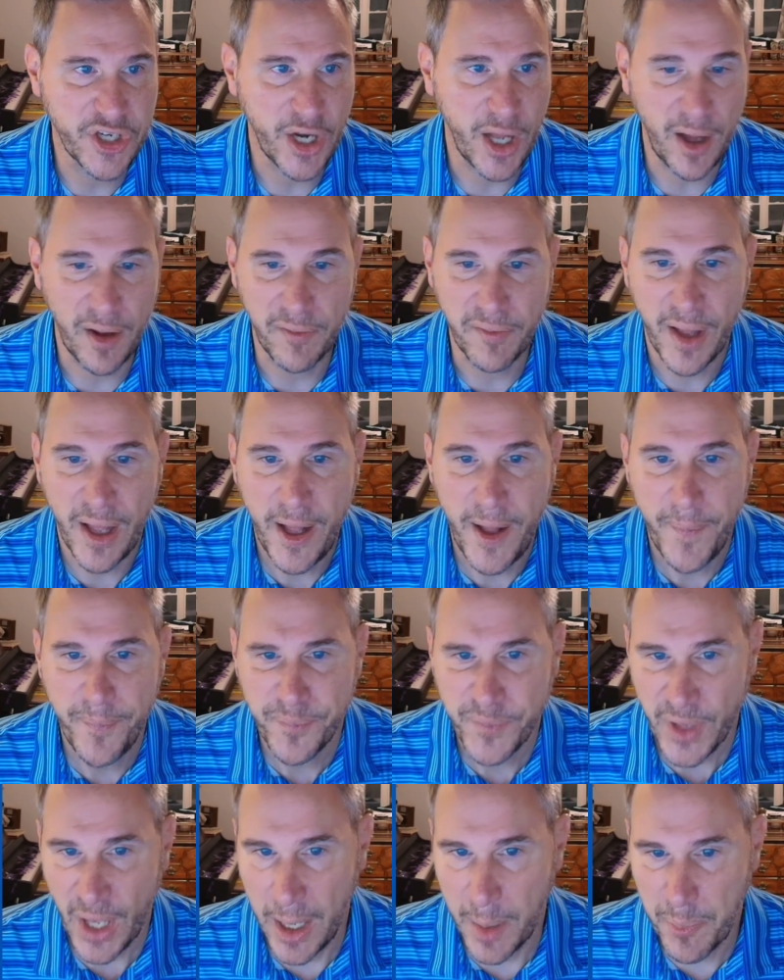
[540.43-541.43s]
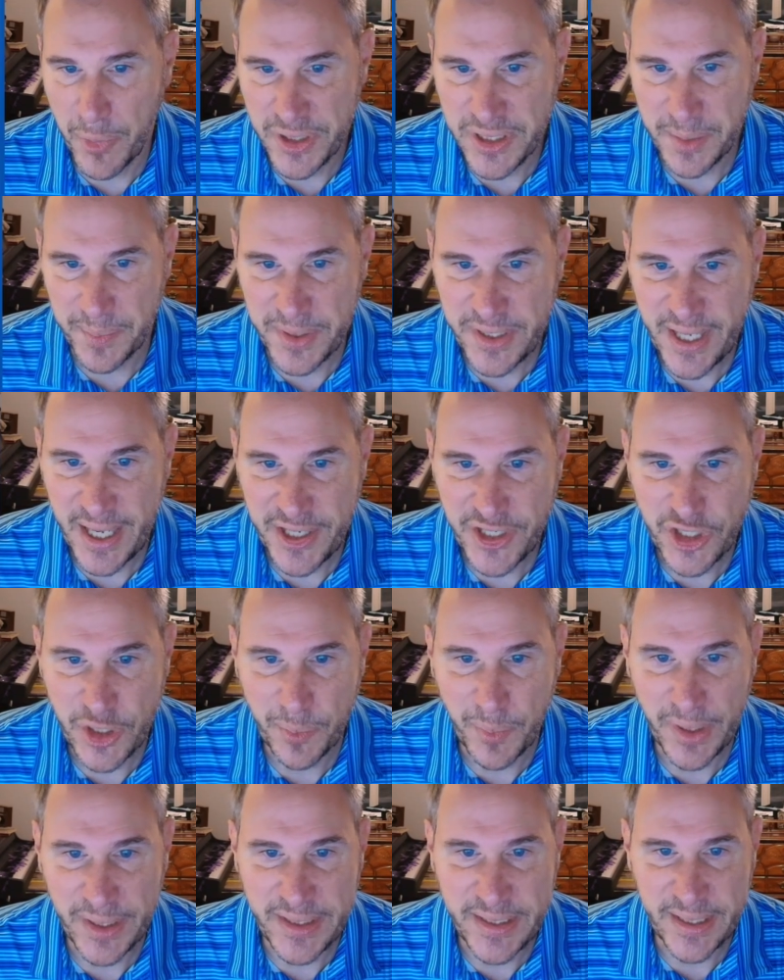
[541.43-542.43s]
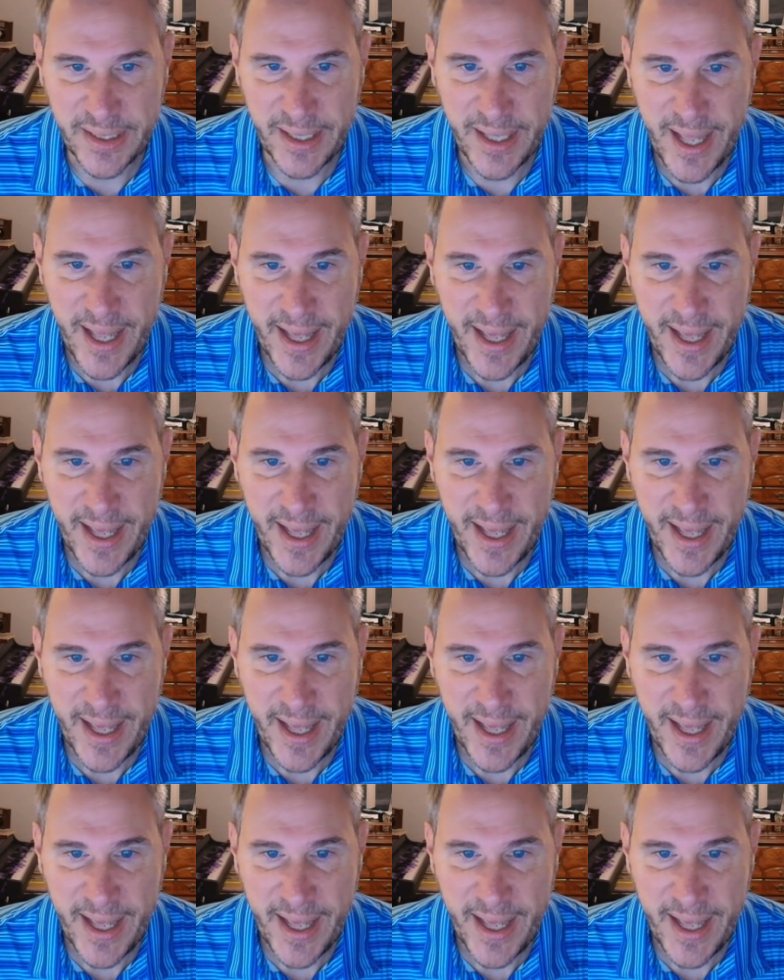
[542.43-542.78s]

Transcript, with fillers: of uh, precipitation, but uh,